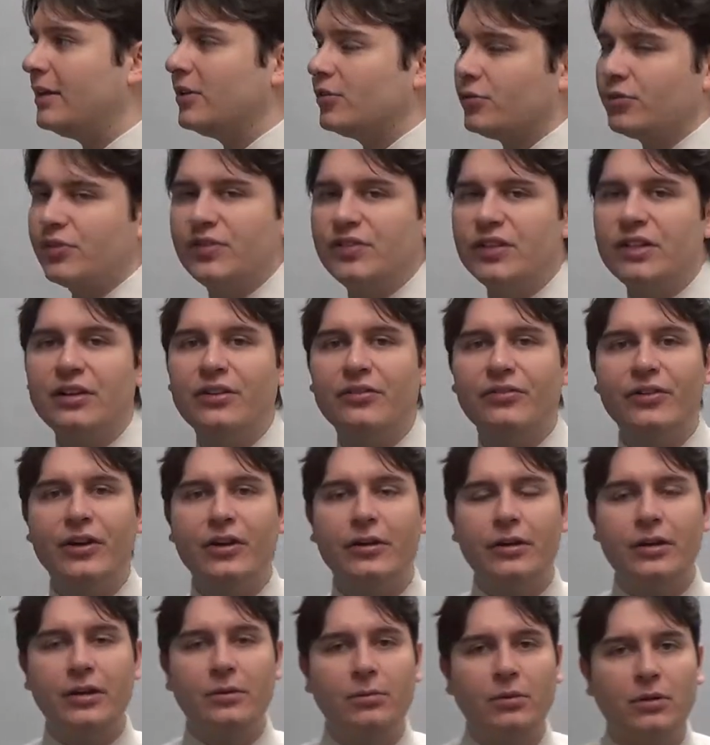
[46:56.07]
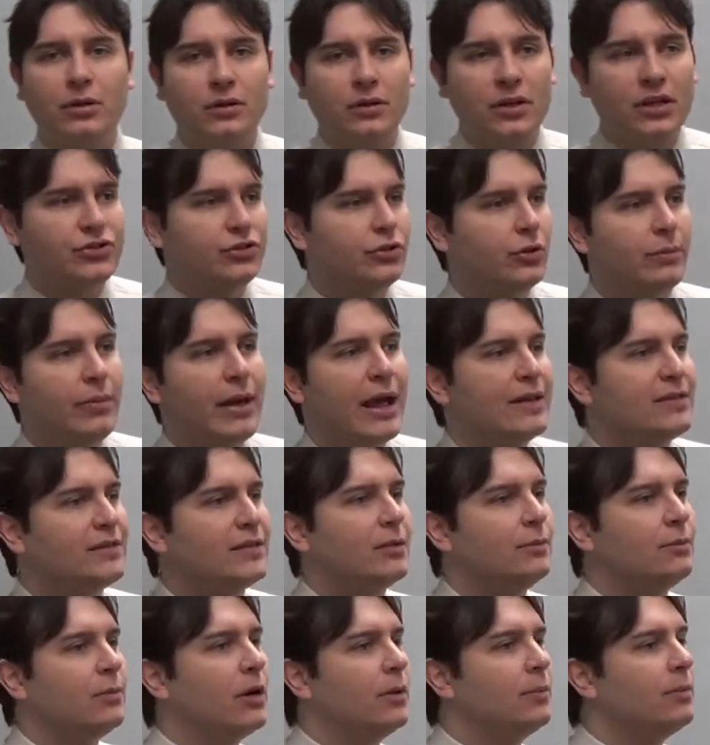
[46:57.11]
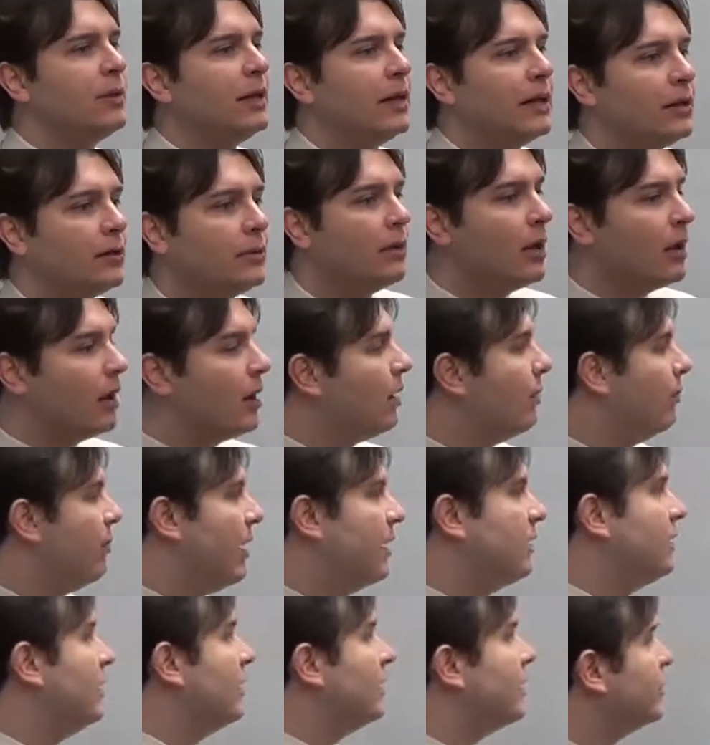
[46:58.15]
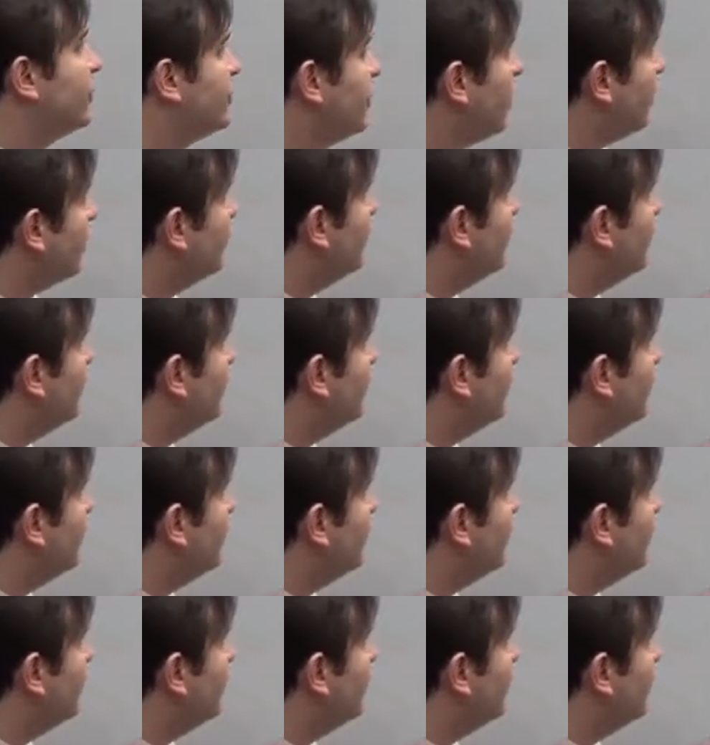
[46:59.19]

interesting a variable unless you're a basketball player, but there's all